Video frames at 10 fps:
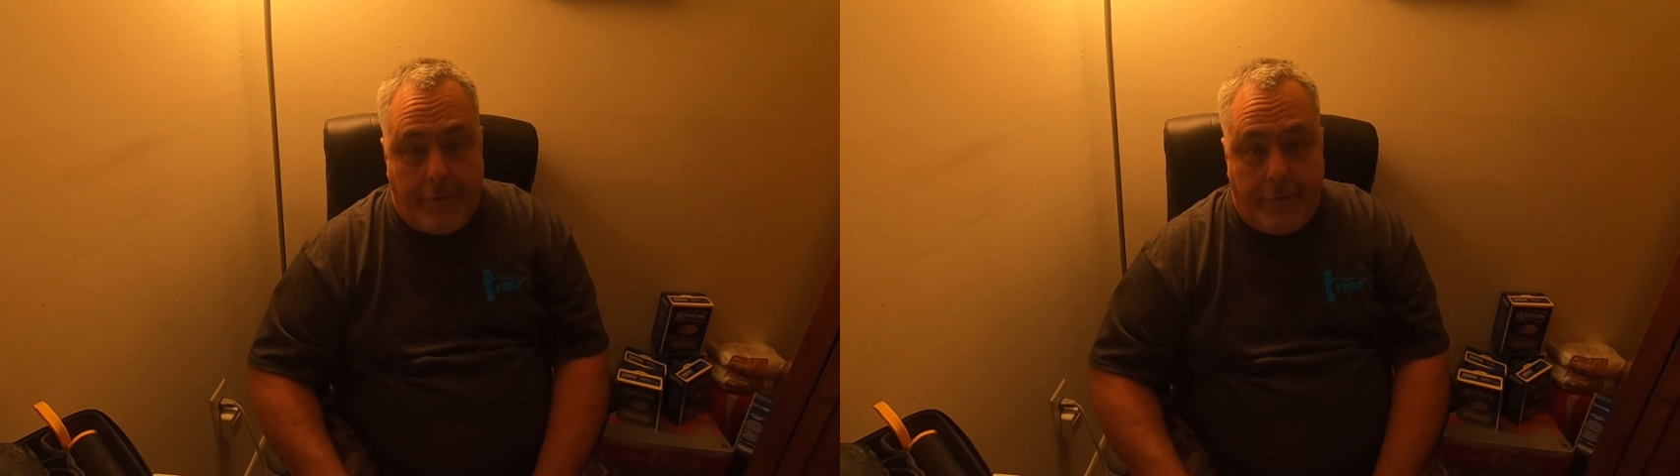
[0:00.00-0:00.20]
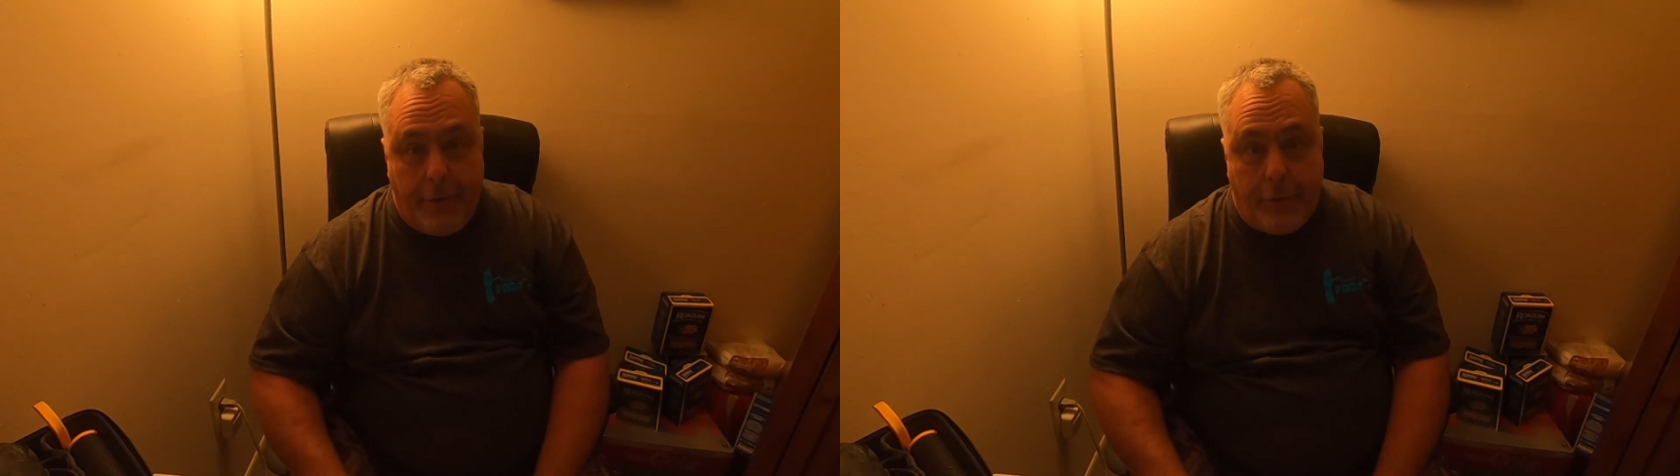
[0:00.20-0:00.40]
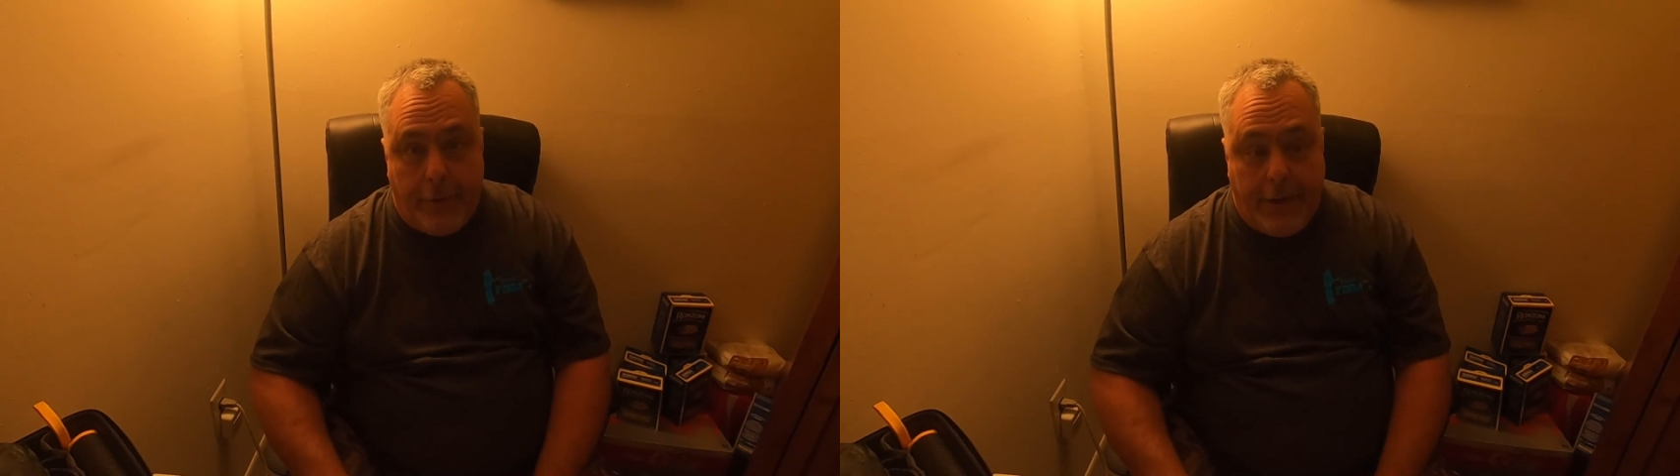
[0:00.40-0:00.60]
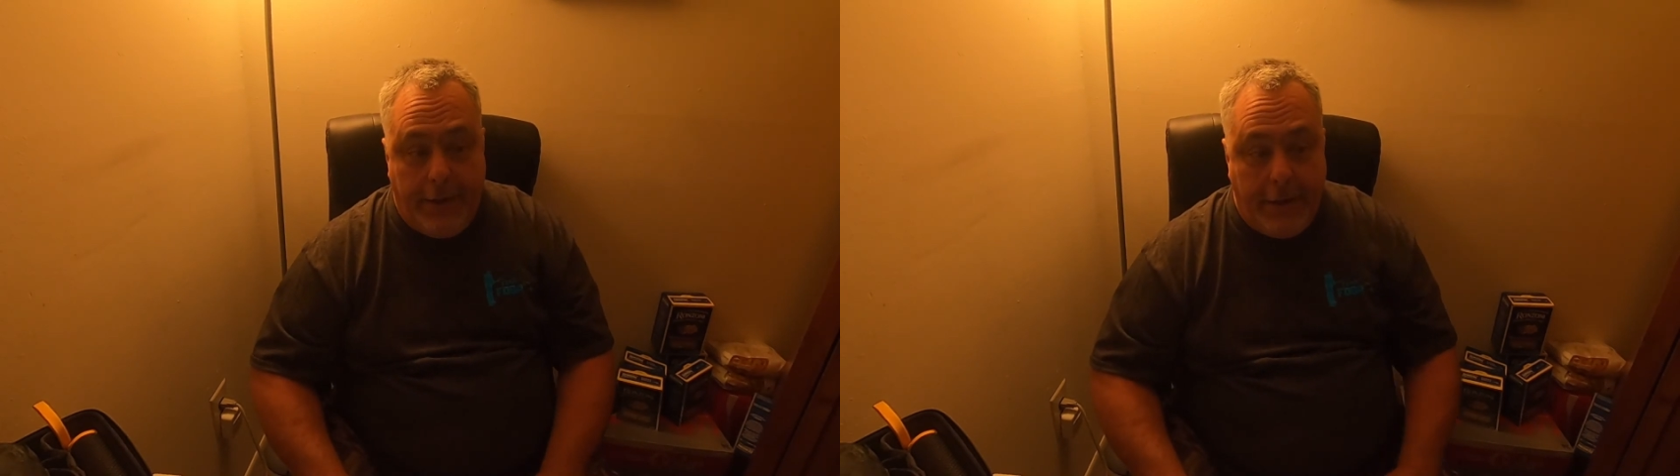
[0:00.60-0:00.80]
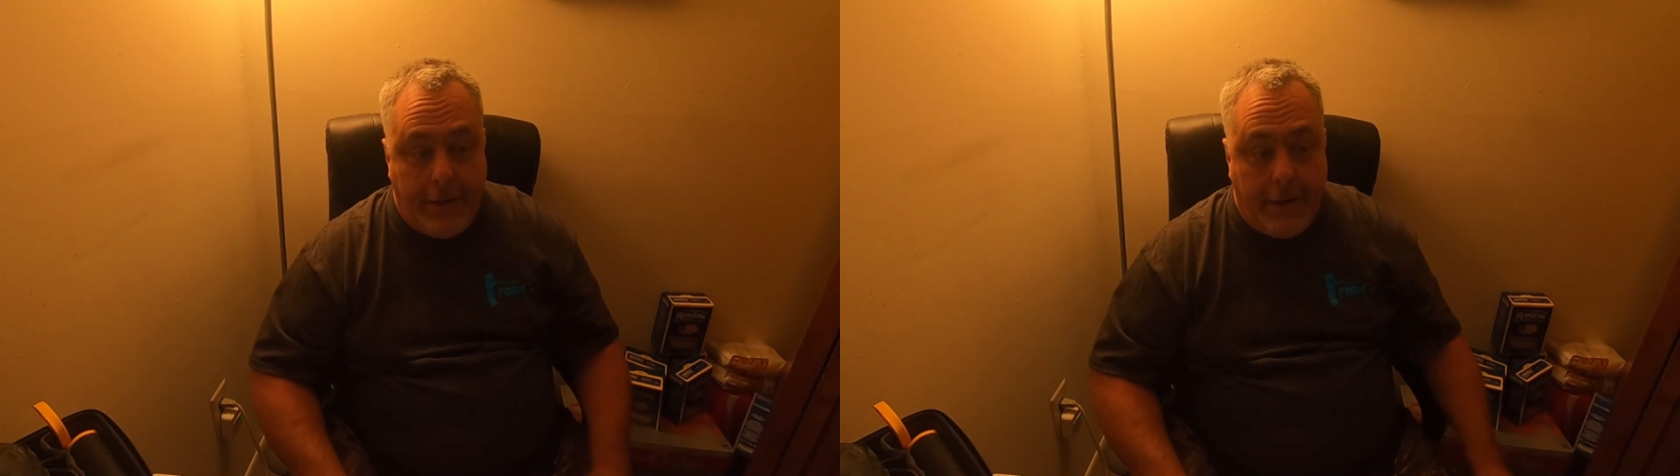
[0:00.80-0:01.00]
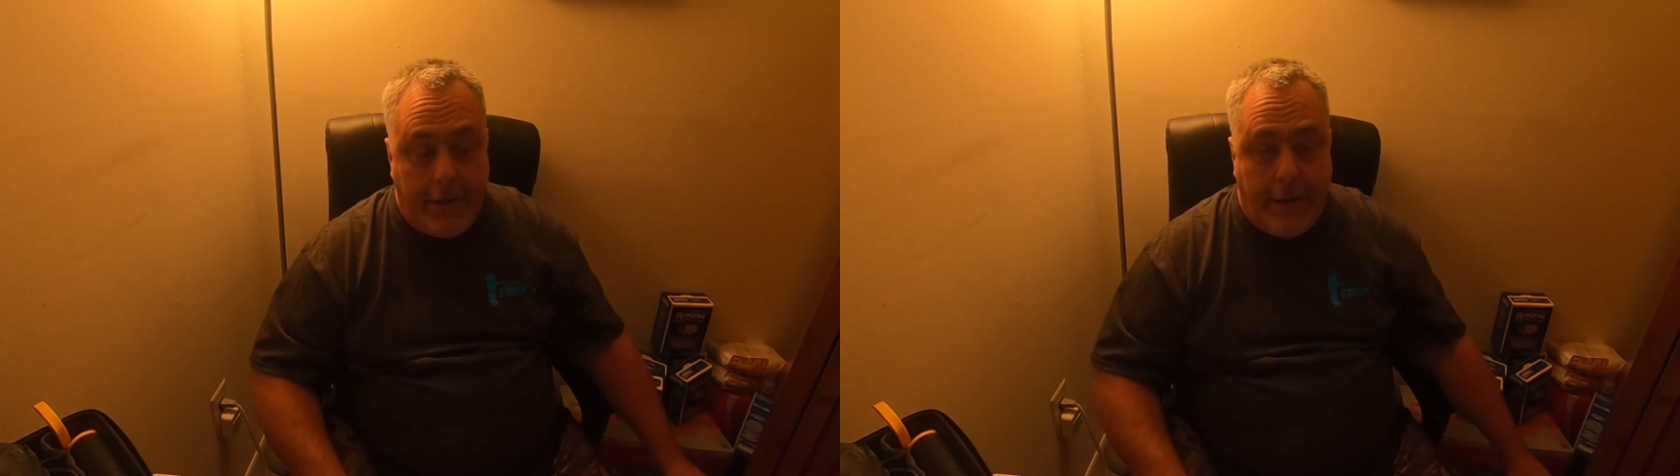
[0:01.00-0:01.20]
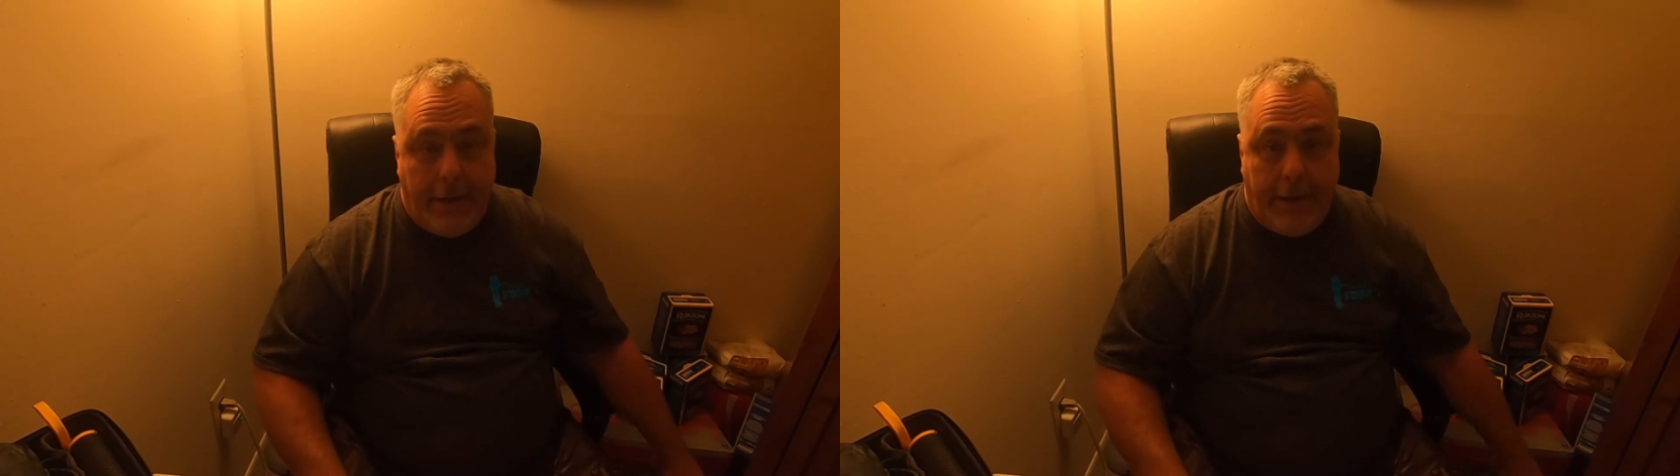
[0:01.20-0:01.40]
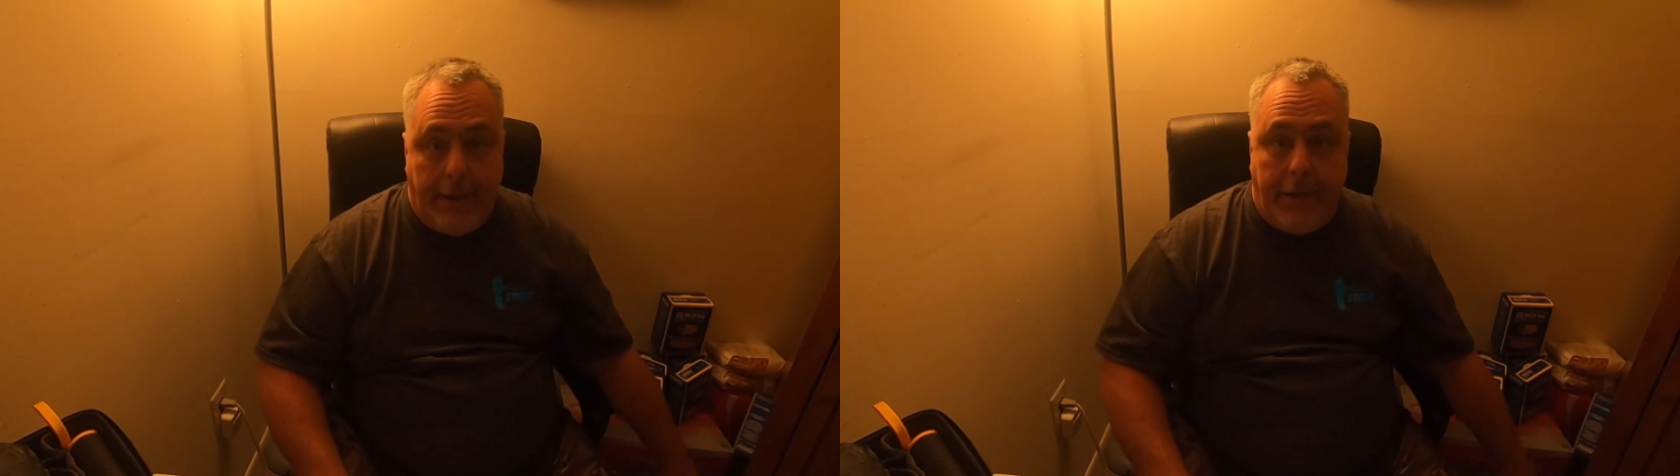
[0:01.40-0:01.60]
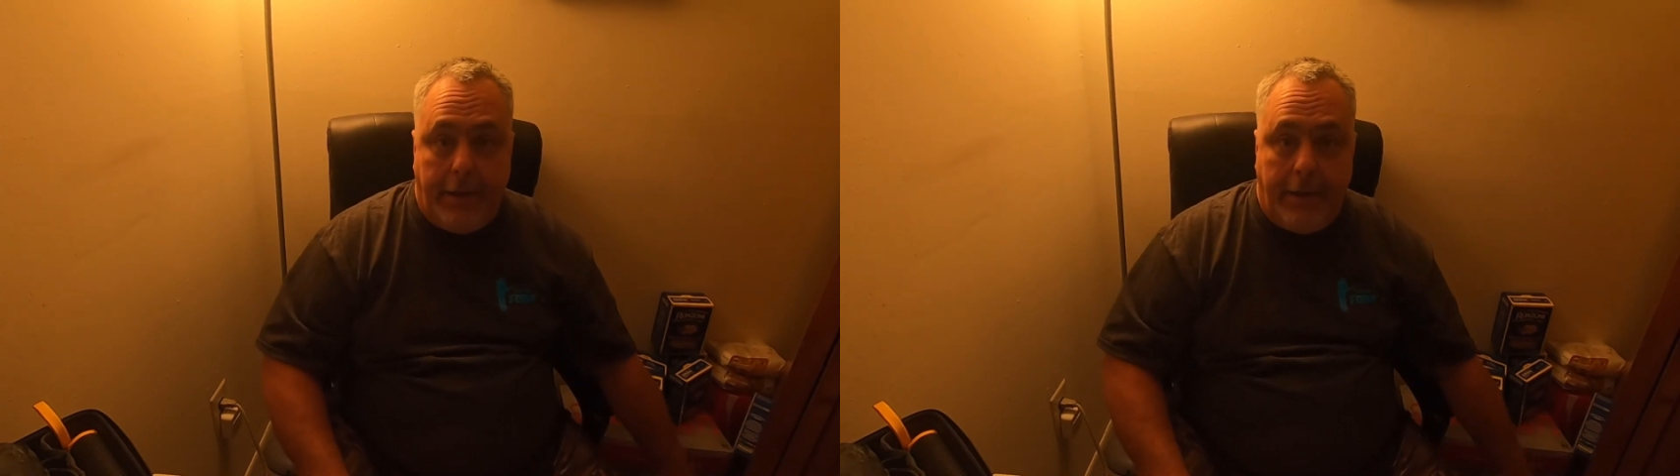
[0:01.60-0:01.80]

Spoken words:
float rig and